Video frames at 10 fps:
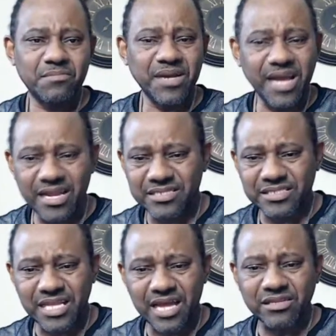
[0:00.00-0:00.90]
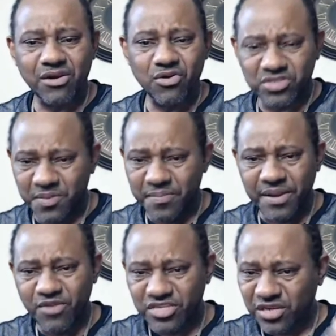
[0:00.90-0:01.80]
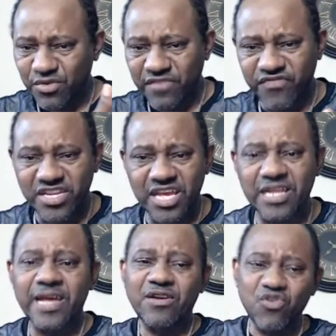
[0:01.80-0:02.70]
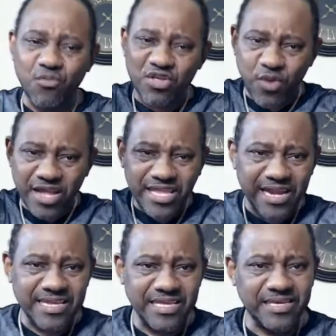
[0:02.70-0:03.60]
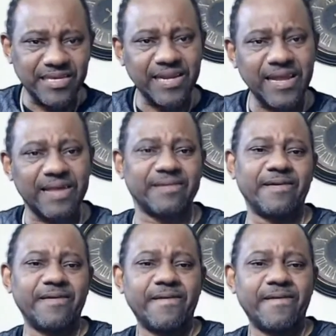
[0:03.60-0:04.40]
Me call it slaughterhouse. People them just wait for dead. Look how much water leaking at that.